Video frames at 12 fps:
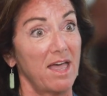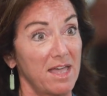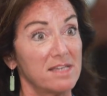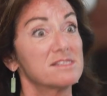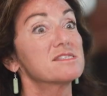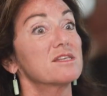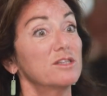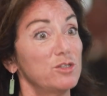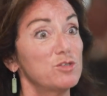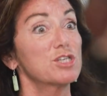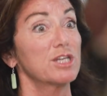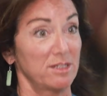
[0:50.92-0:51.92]
a
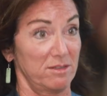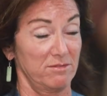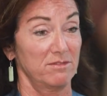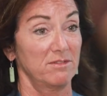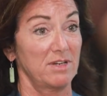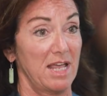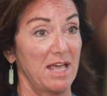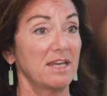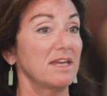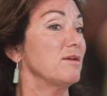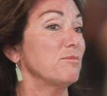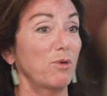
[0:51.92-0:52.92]
solution,
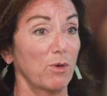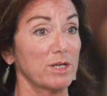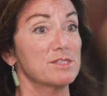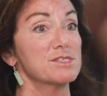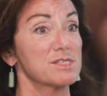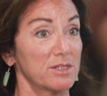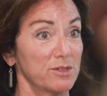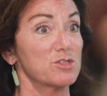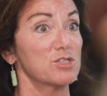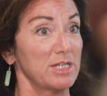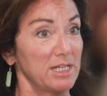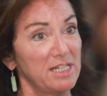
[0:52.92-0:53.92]
and an important
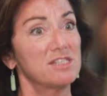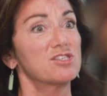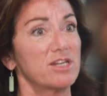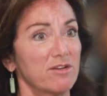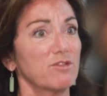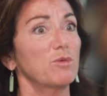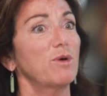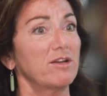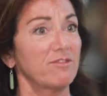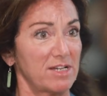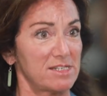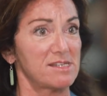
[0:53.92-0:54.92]
solution, each and every one
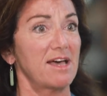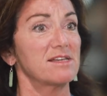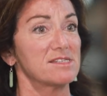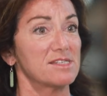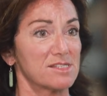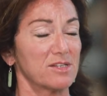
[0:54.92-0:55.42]
of us as a